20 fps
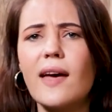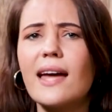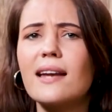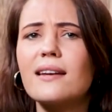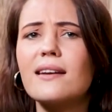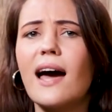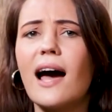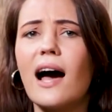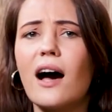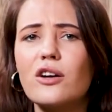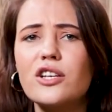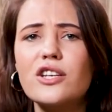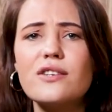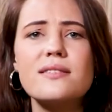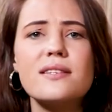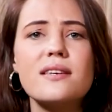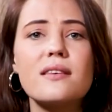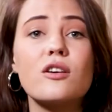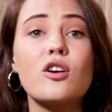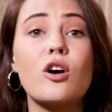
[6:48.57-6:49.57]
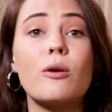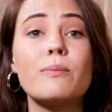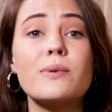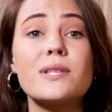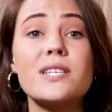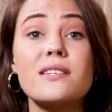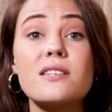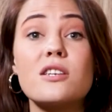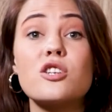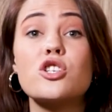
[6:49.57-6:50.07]
And how do you see the
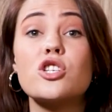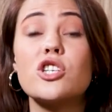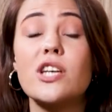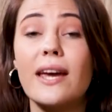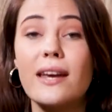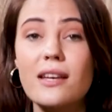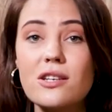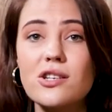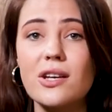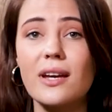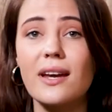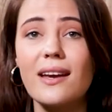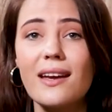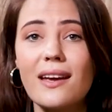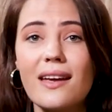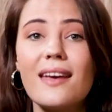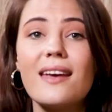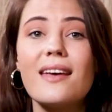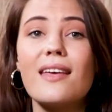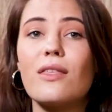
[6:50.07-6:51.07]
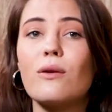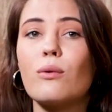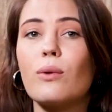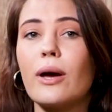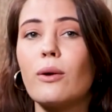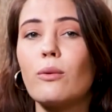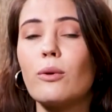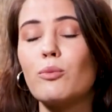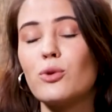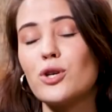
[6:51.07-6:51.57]
competition changing the
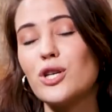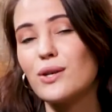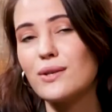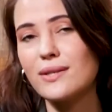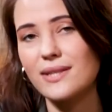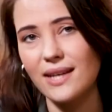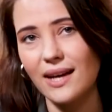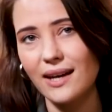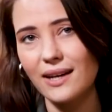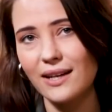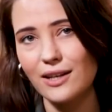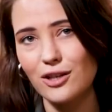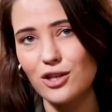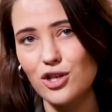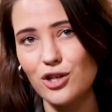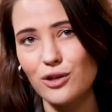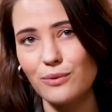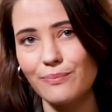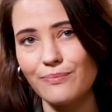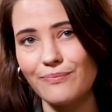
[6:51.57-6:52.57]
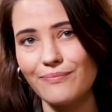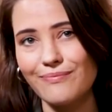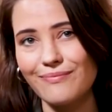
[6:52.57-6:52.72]
way we produce silage?